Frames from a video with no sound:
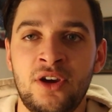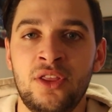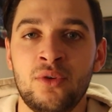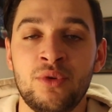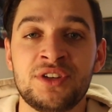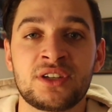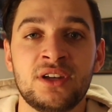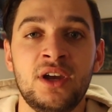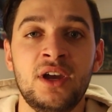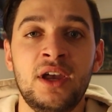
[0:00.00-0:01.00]
So the
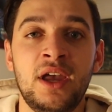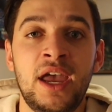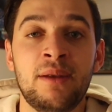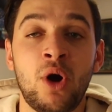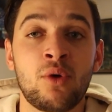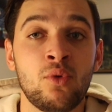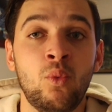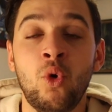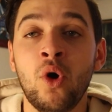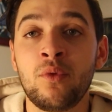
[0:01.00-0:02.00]
risk and my
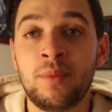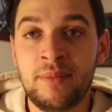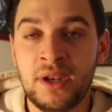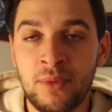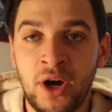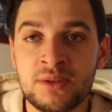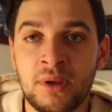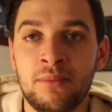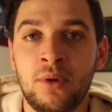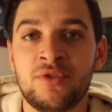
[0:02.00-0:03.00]
reward would be minimized,
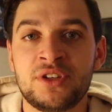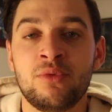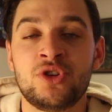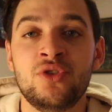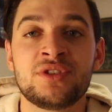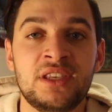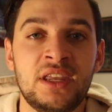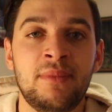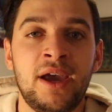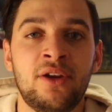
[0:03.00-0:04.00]
but I'm obviously reducing
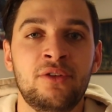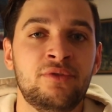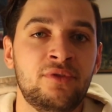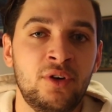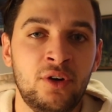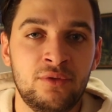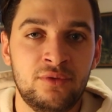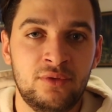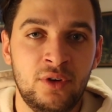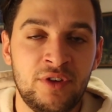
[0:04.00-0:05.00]
the amount
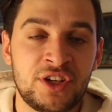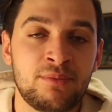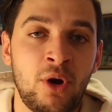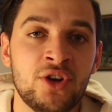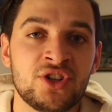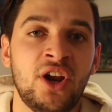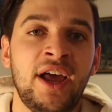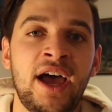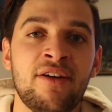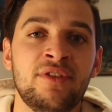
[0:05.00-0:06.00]
of exposure that
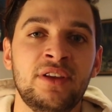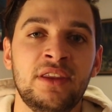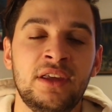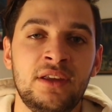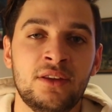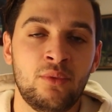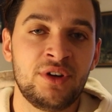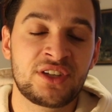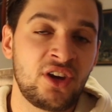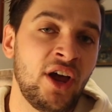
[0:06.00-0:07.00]
I have and the
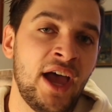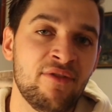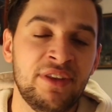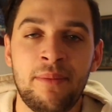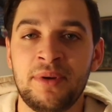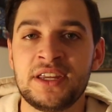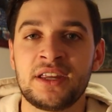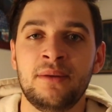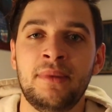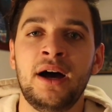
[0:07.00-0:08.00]
risk that I have in that
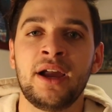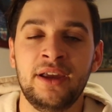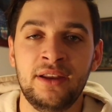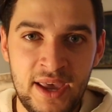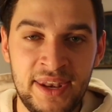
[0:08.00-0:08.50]
particular market.